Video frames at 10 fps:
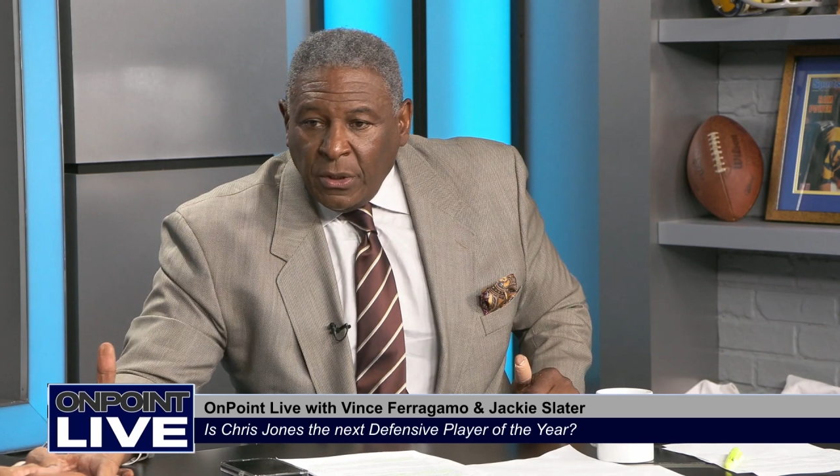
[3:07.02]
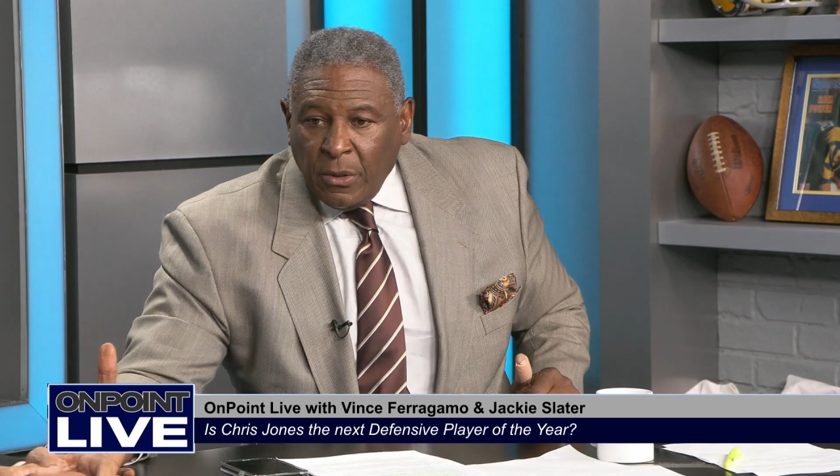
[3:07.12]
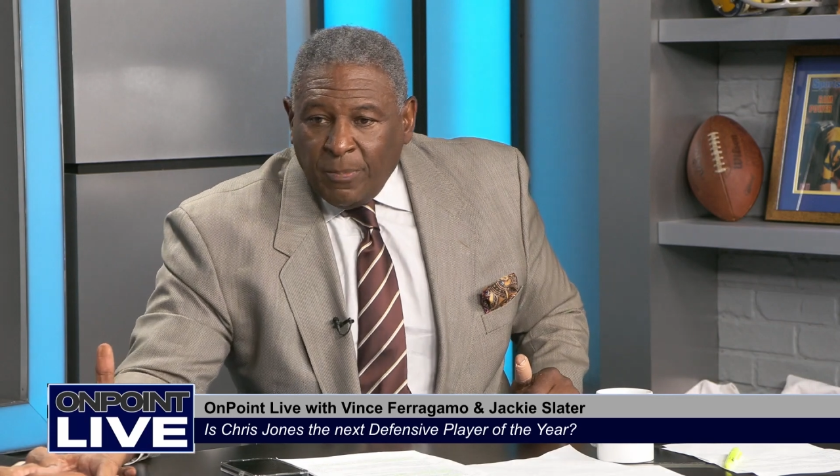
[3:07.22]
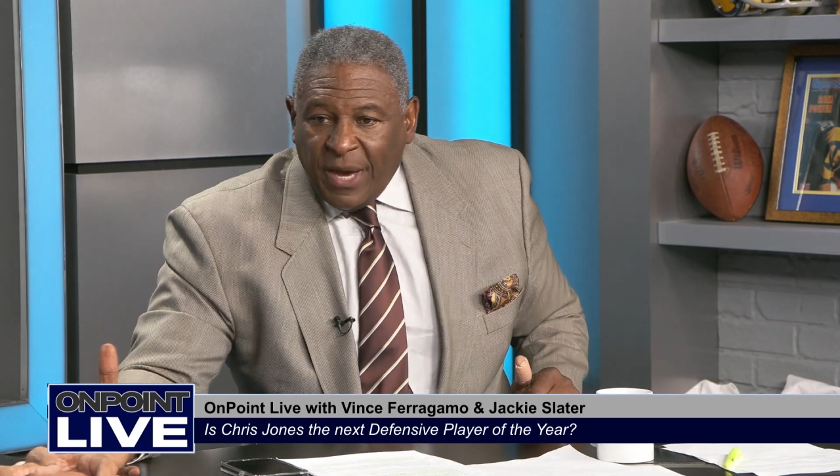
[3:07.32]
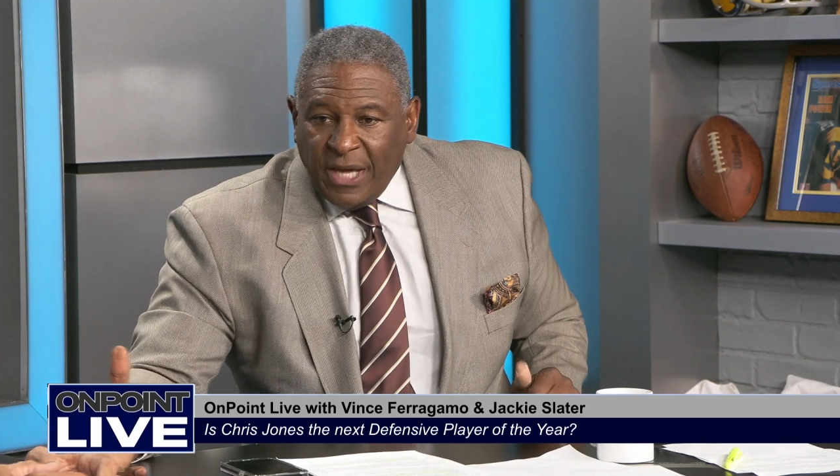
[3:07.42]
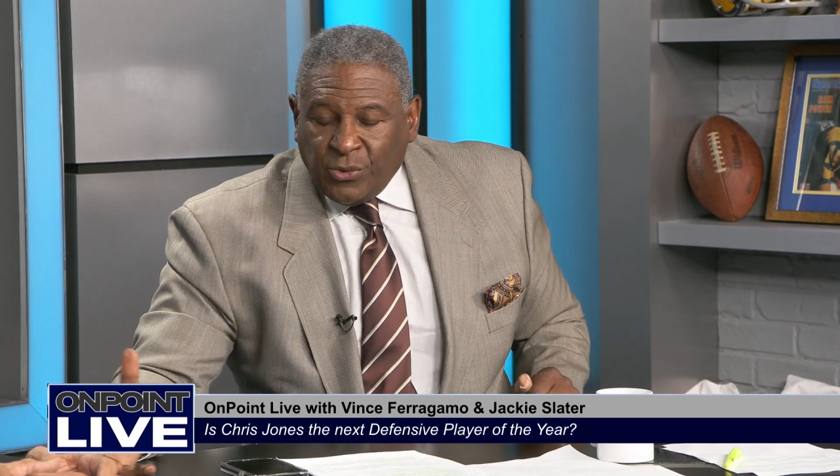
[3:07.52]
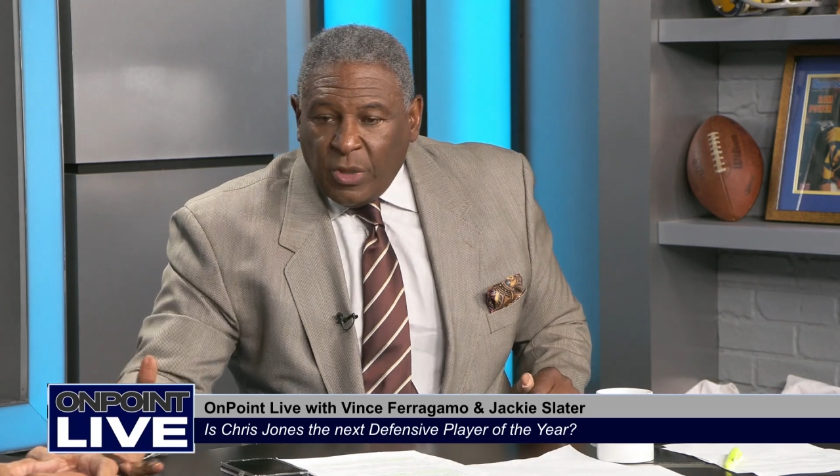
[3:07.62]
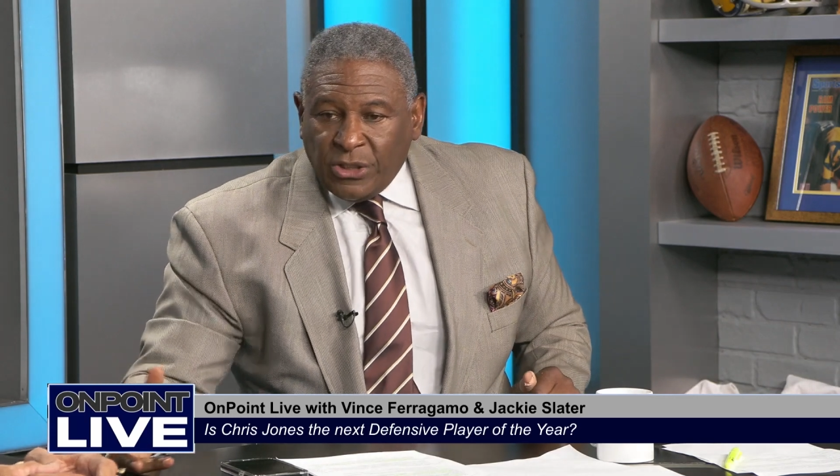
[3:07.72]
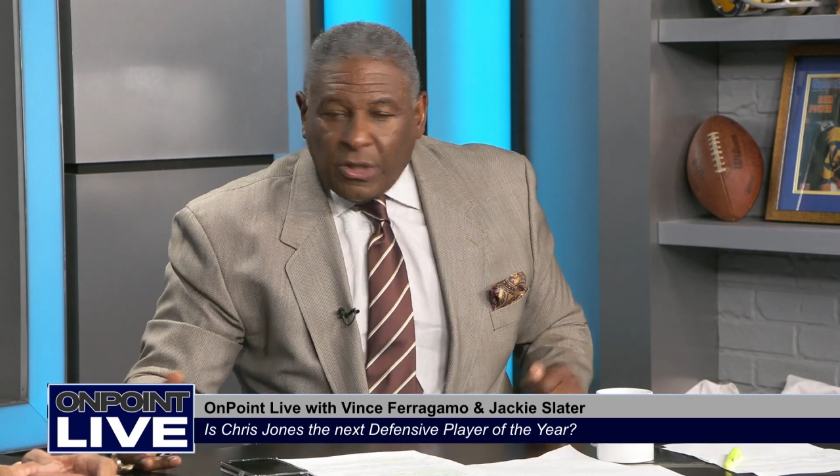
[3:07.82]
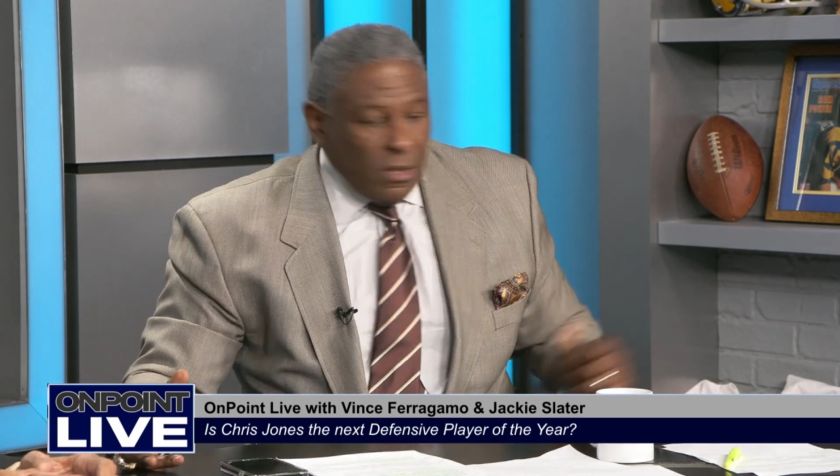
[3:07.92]
pass
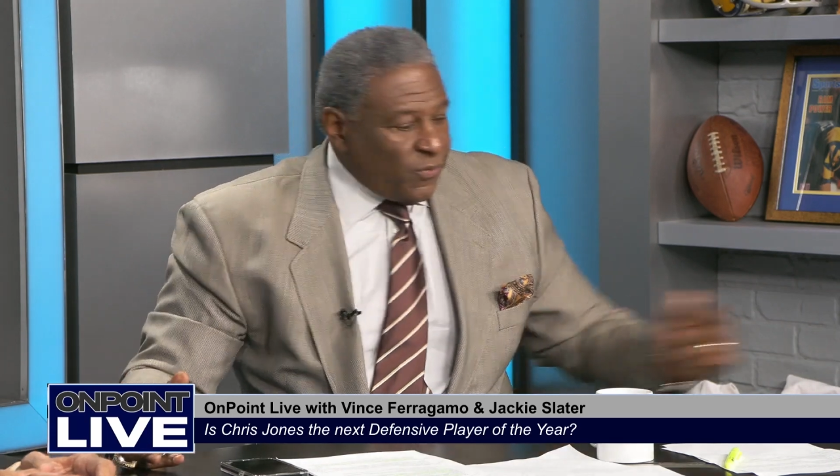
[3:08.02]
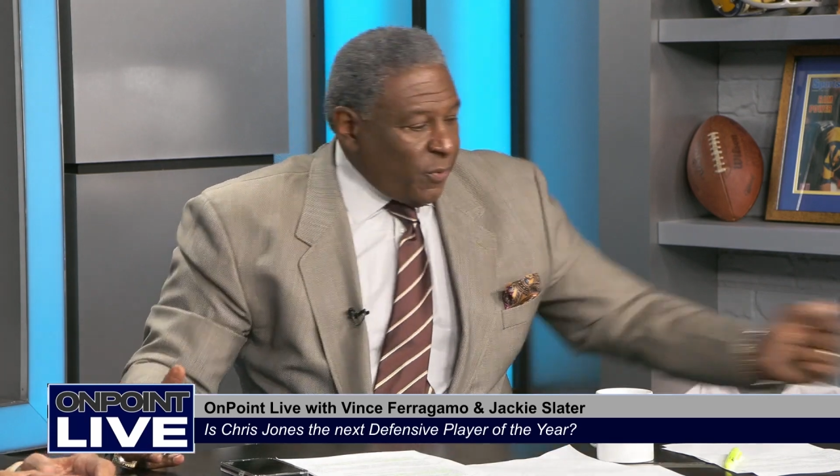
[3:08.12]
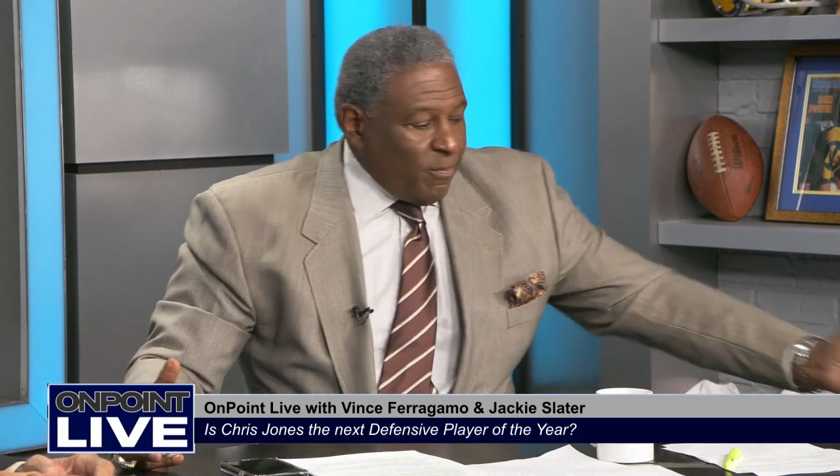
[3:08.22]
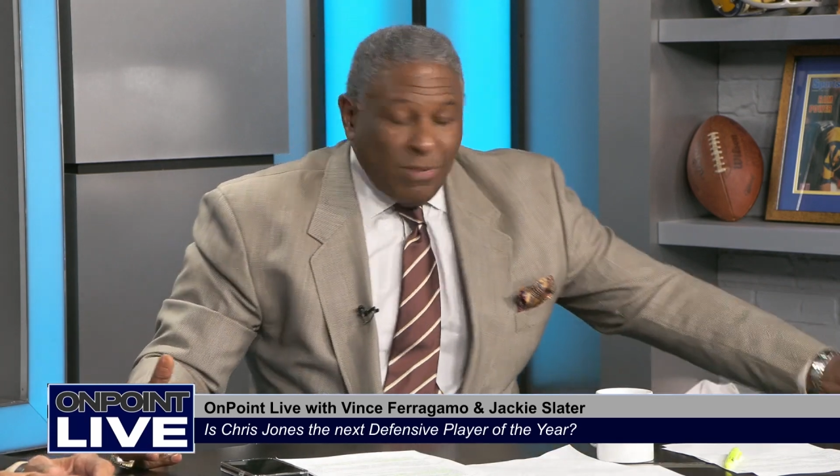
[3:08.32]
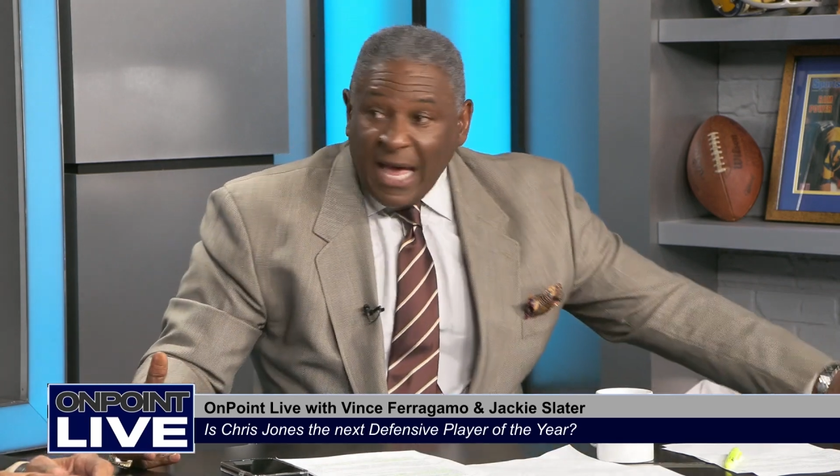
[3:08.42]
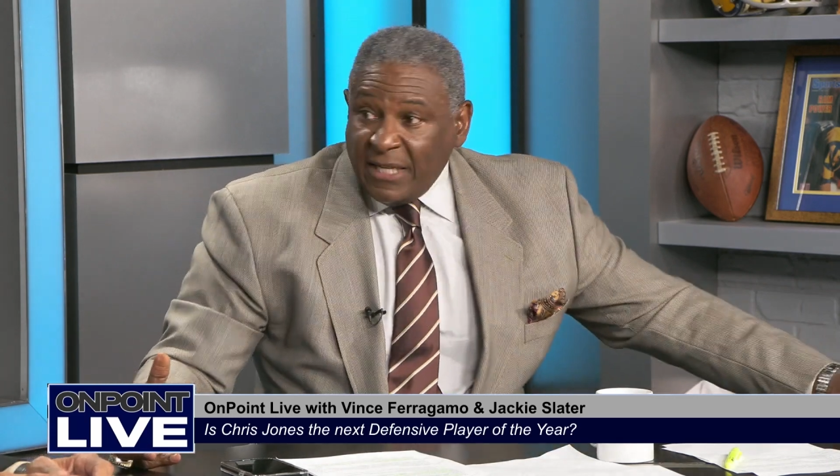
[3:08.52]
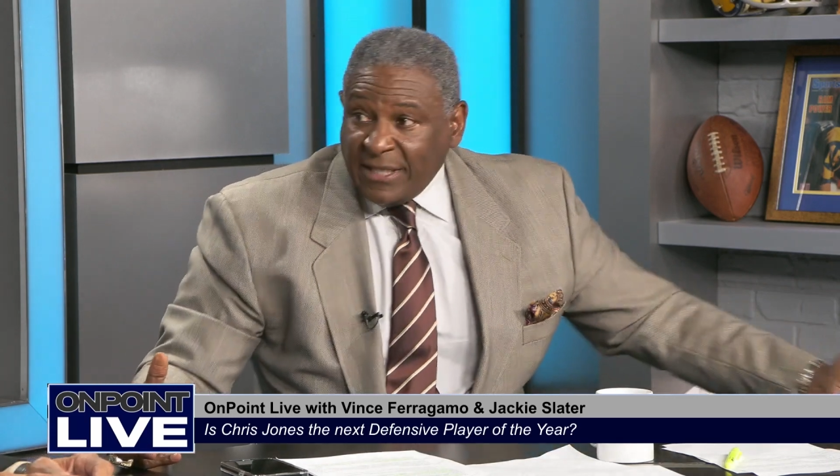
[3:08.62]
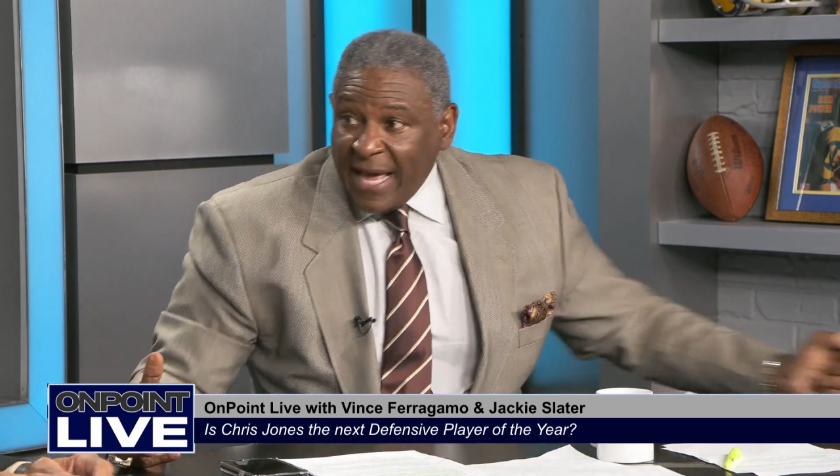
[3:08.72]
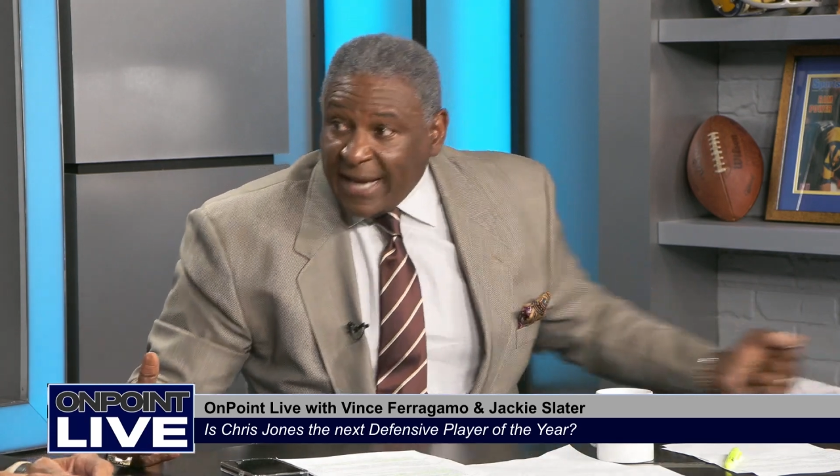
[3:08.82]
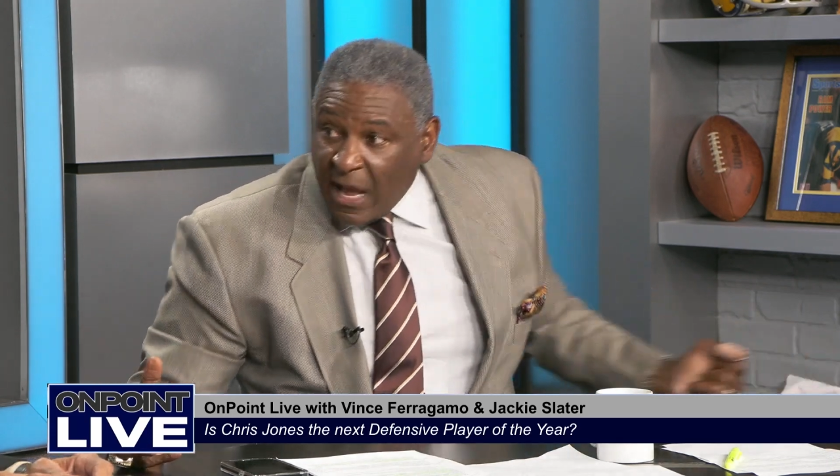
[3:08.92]
rush comes from blind
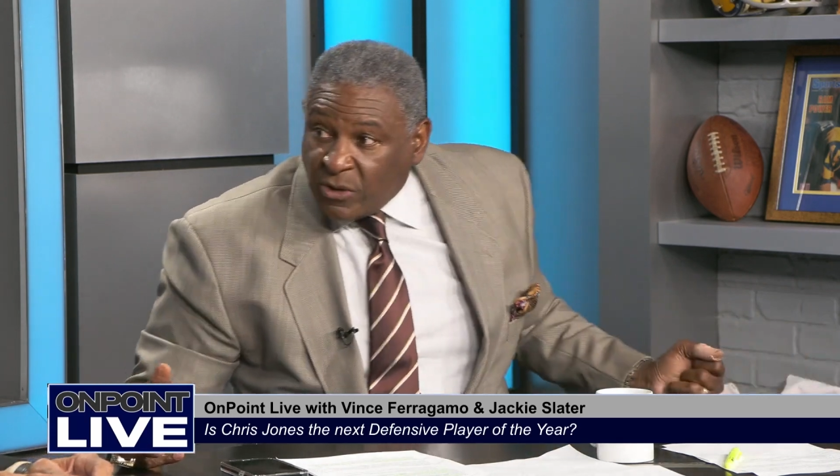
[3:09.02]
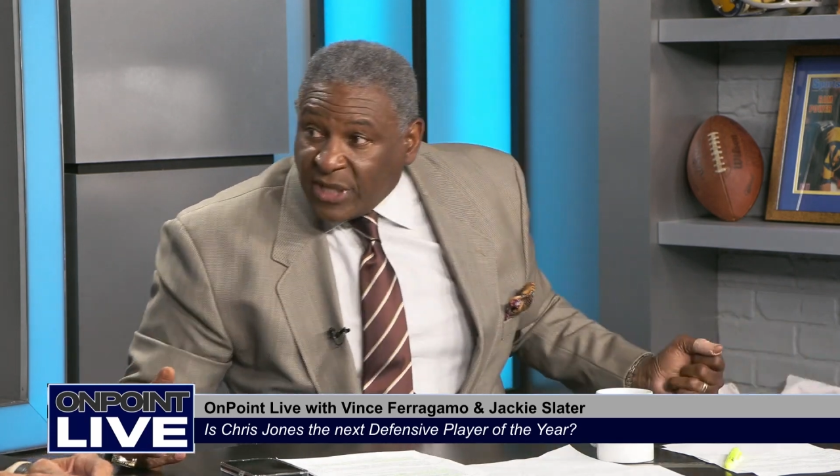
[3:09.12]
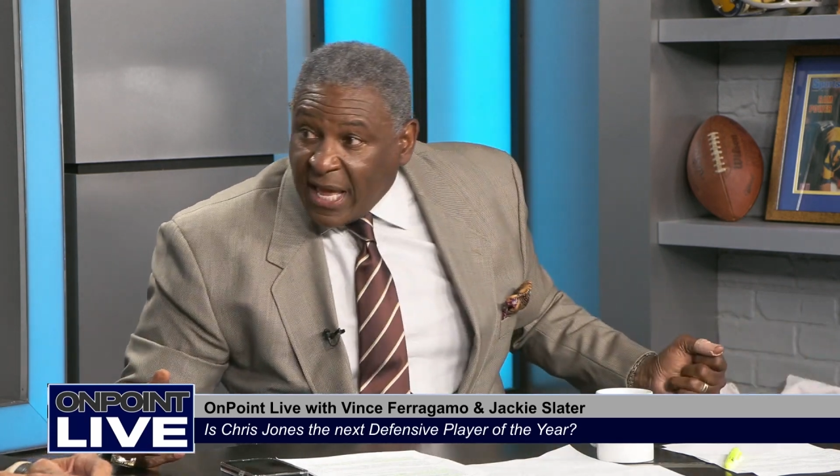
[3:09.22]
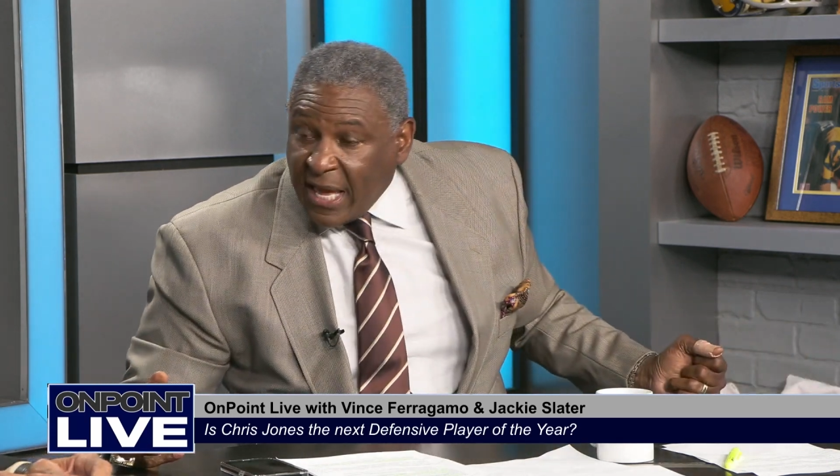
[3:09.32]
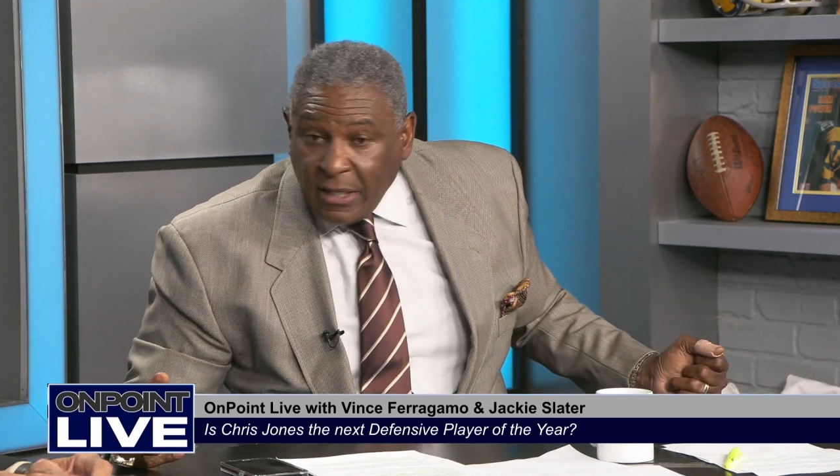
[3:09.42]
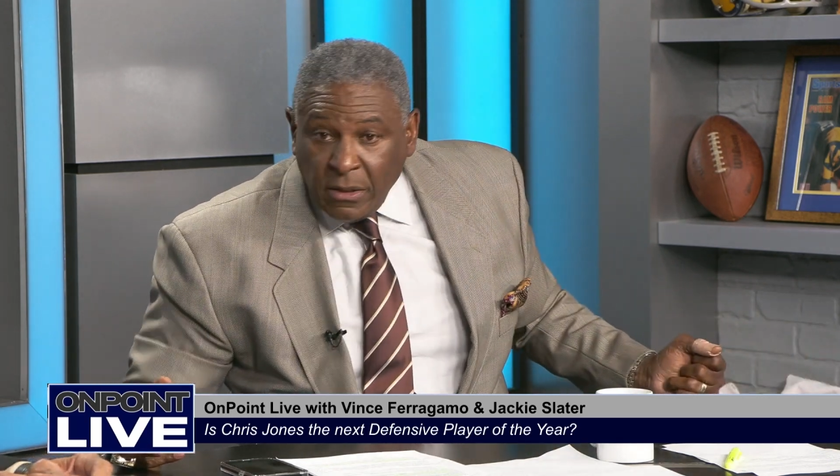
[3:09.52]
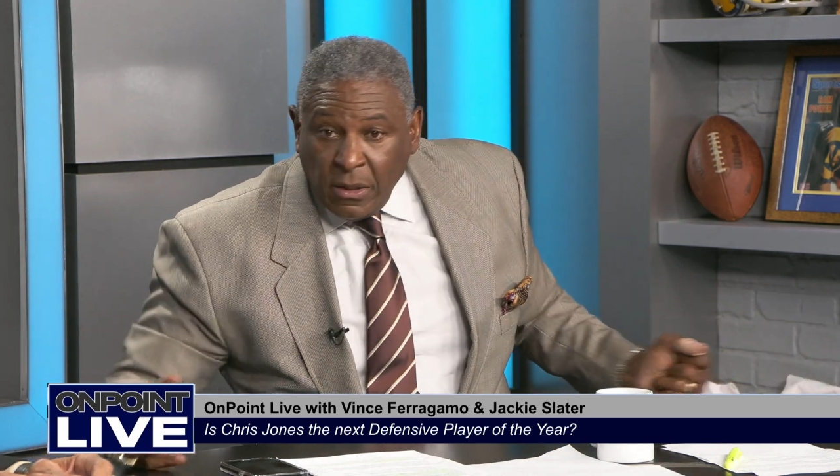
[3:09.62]
side outside,